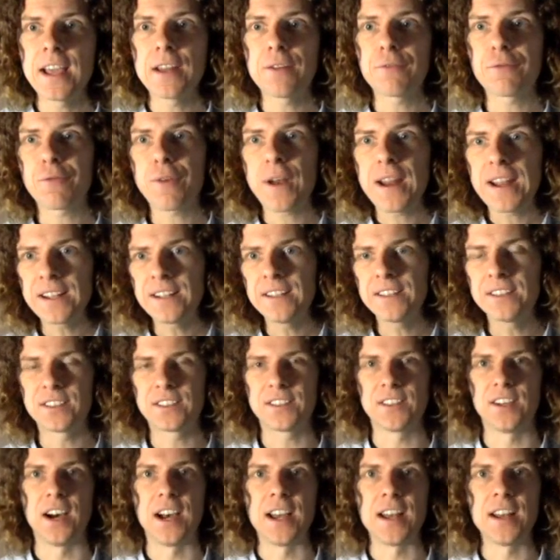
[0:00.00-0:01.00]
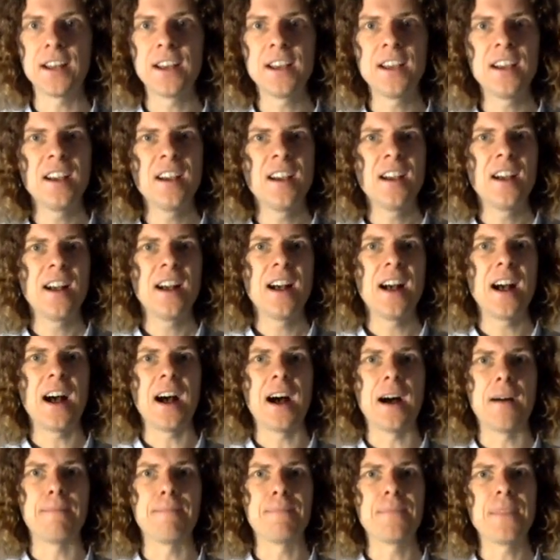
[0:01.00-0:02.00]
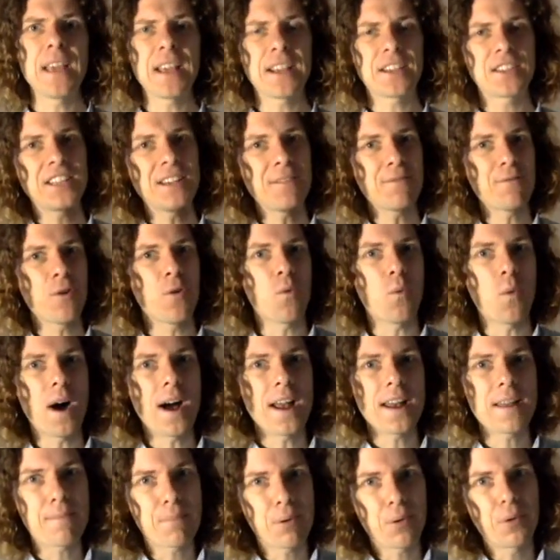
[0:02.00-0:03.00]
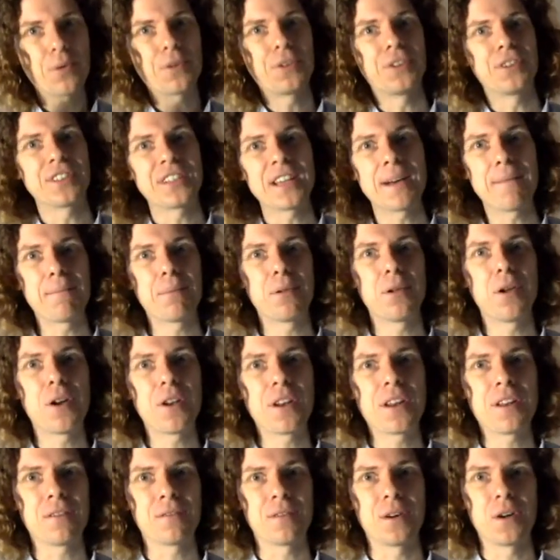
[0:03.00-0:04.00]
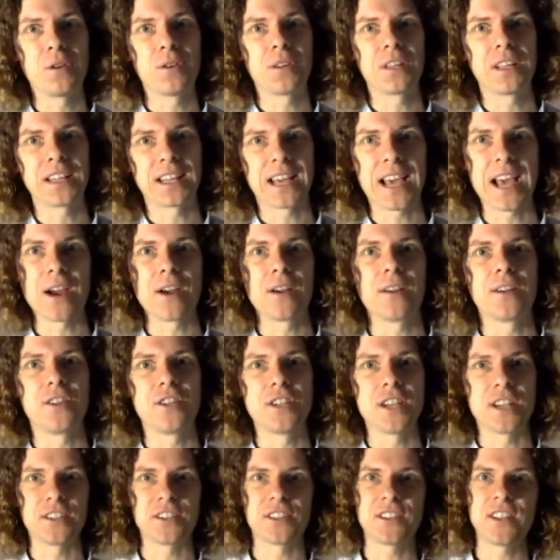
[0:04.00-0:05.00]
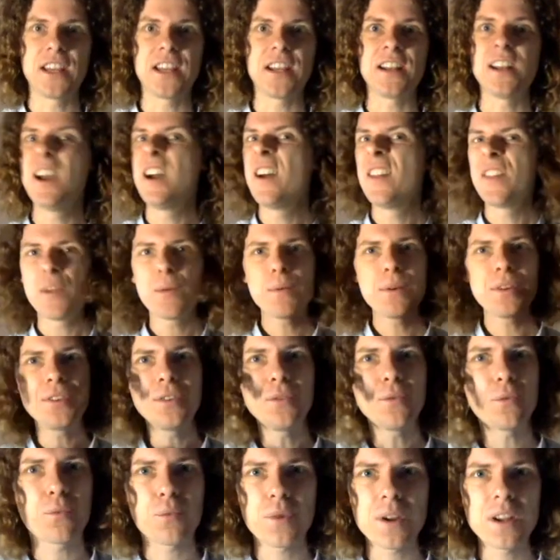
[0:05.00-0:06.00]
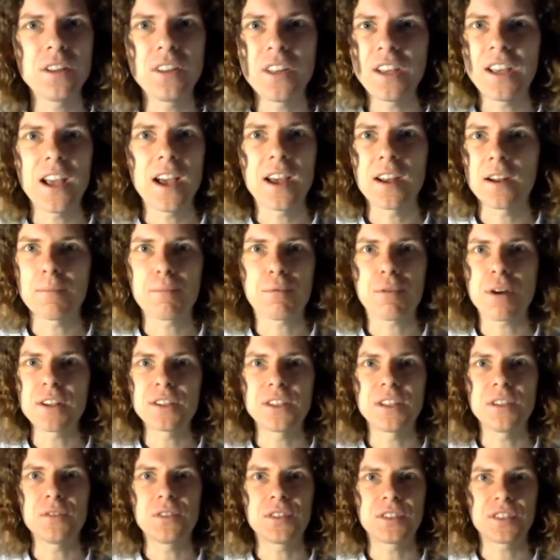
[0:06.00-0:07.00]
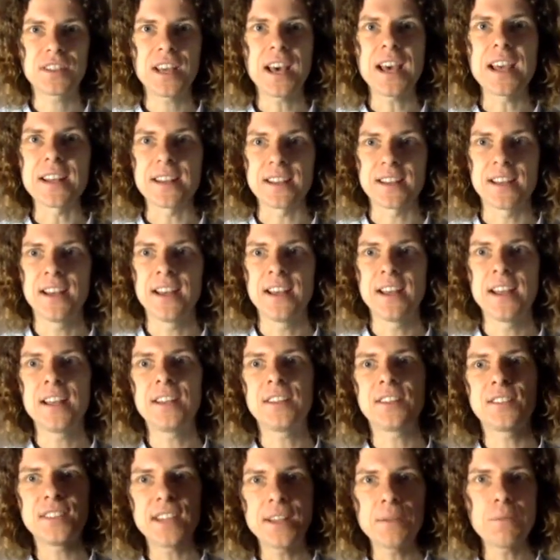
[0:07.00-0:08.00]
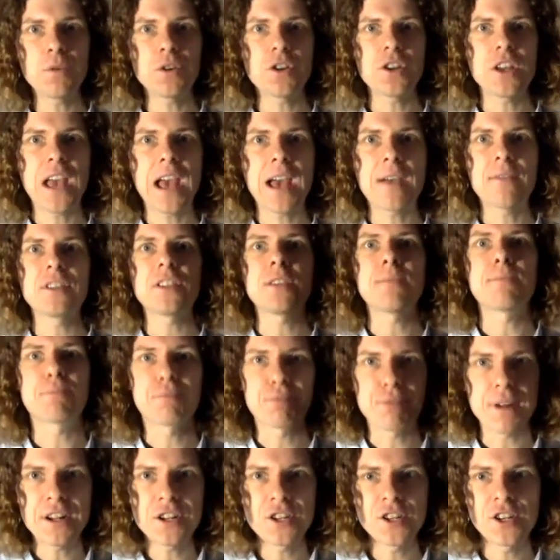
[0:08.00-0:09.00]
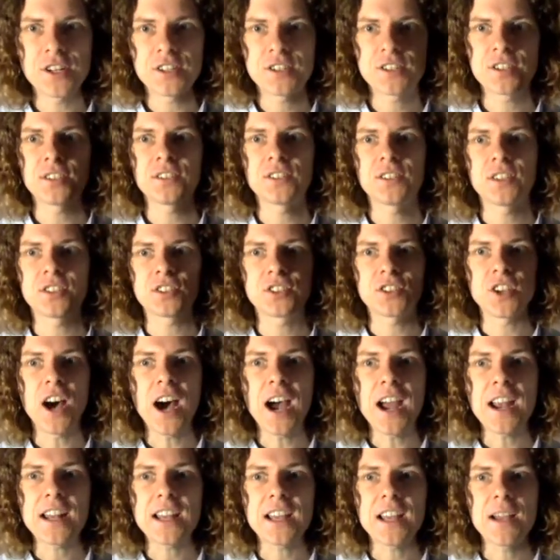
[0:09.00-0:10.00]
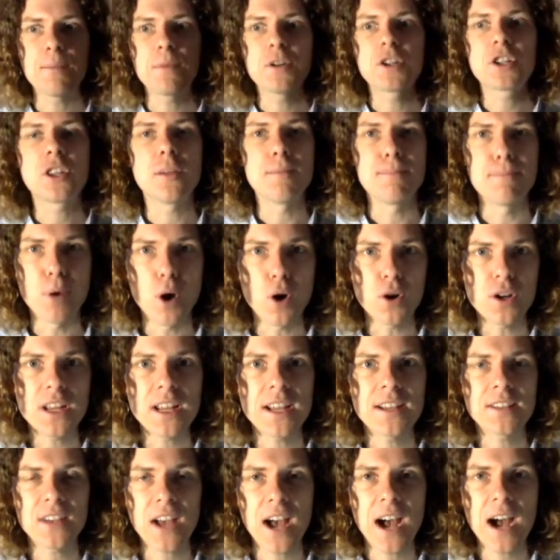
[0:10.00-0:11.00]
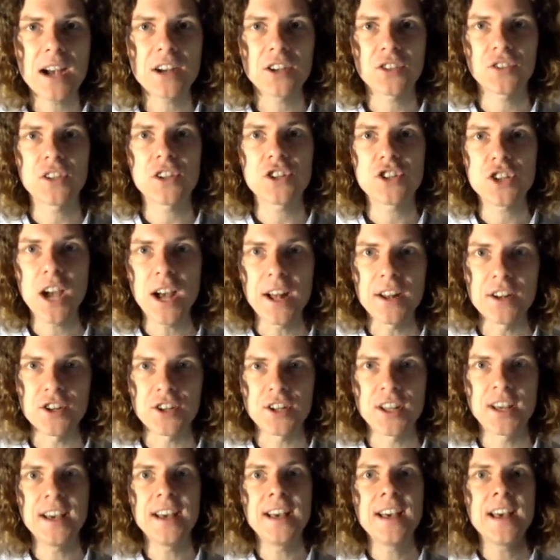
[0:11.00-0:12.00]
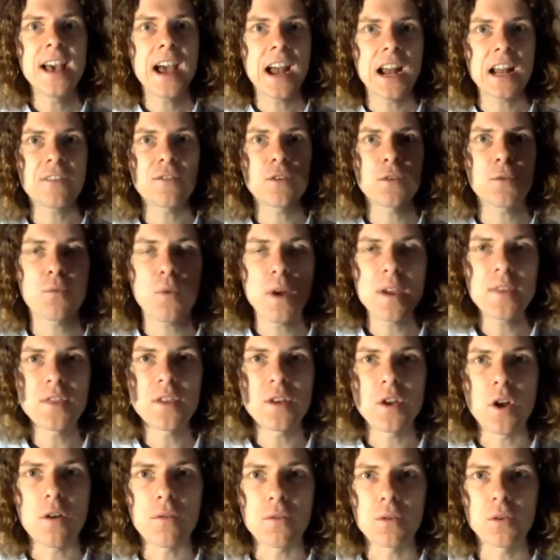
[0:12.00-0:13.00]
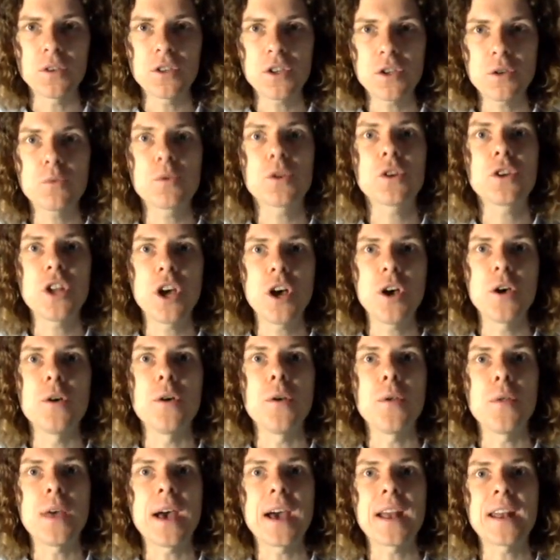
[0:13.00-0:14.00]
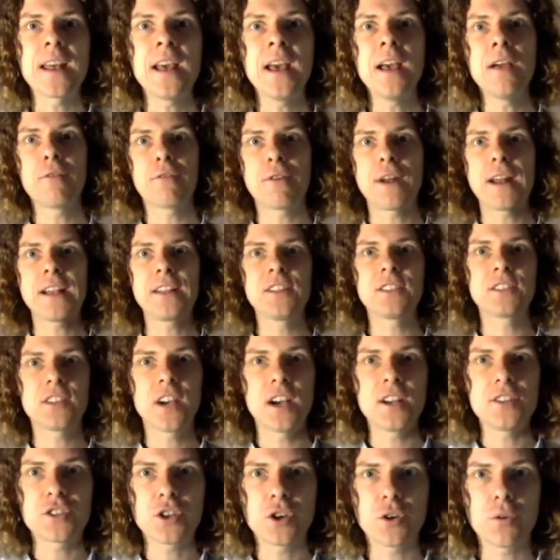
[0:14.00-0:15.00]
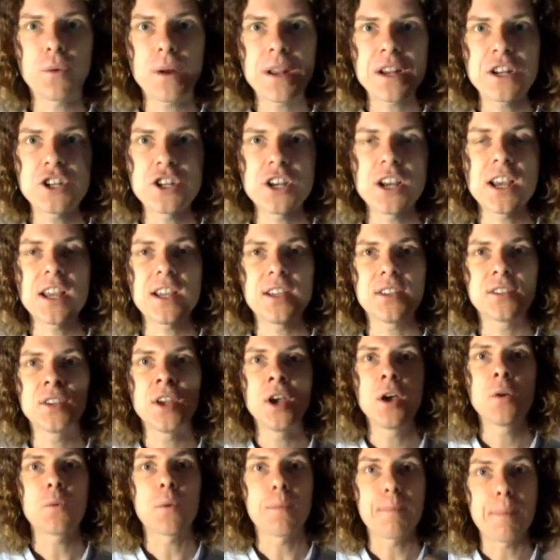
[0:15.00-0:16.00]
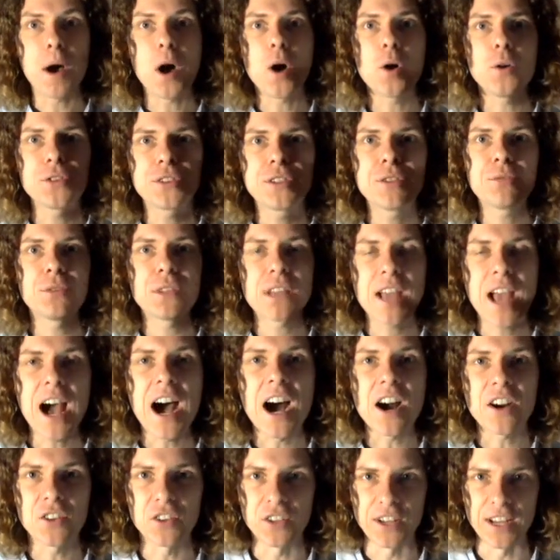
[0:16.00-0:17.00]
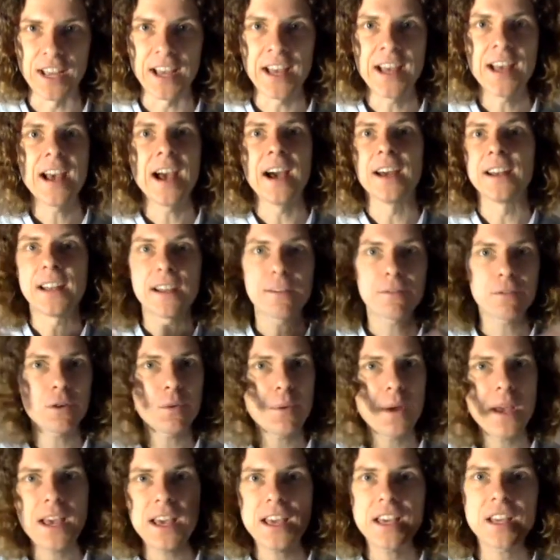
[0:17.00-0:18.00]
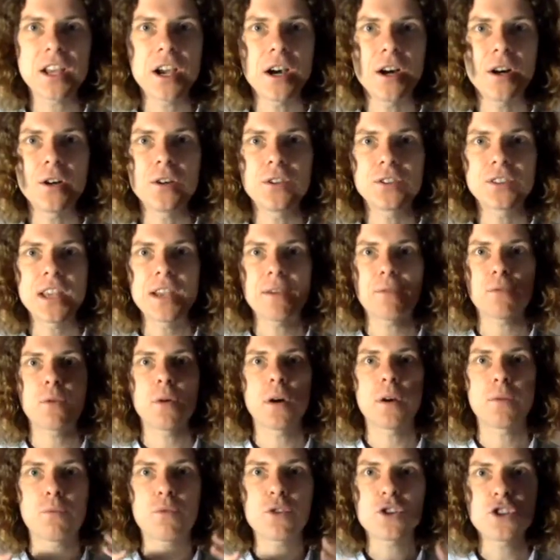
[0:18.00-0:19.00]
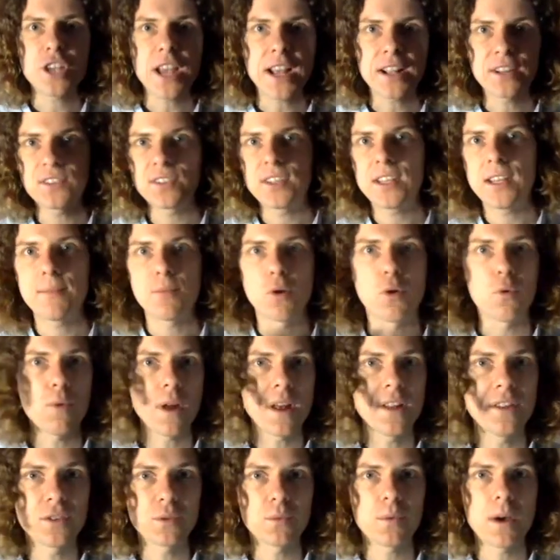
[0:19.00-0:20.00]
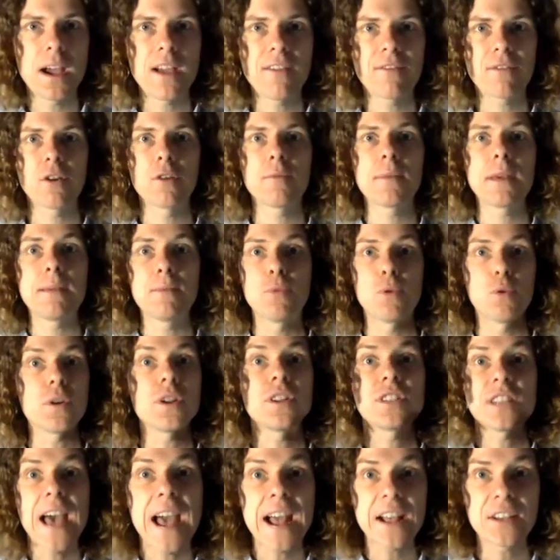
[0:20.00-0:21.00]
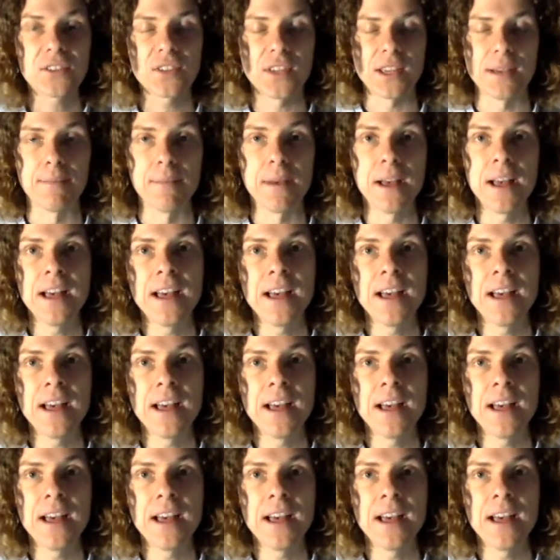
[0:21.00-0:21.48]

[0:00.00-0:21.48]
In Frankenstein, except for one important subplot involving the character Justine, there isn't really an oppressive state. Instead, what you have is a prejudiced society in which the body is harshly judged. And if you've read the novel, you would know that Frankenstein's creature is repulsively ugly, and everywhere he goes, everyone rejects him or runs away from him or attacks him.